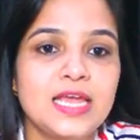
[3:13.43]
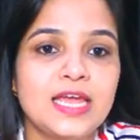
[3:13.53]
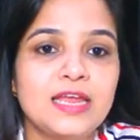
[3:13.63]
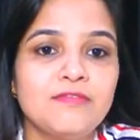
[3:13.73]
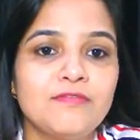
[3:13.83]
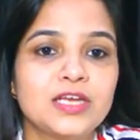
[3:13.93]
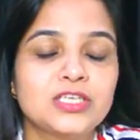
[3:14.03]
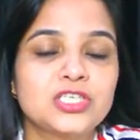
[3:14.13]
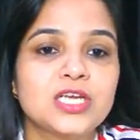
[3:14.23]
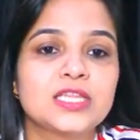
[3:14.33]
in
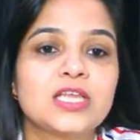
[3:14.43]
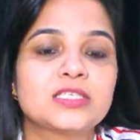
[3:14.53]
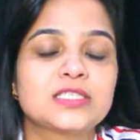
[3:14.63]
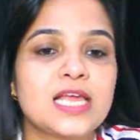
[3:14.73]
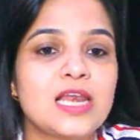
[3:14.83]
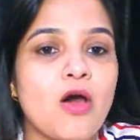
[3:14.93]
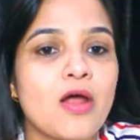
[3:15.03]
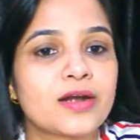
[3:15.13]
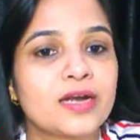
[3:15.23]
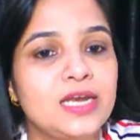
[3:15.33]
which the cell
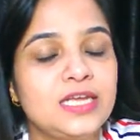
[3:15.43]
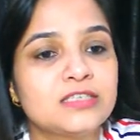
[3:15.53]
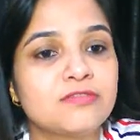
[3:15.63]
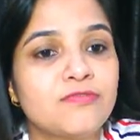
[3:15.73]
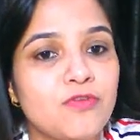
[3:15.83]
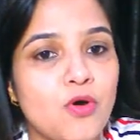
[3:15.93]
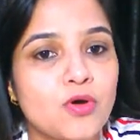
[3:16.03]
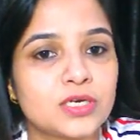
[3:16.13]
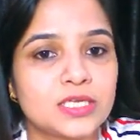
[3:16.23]
organelles float.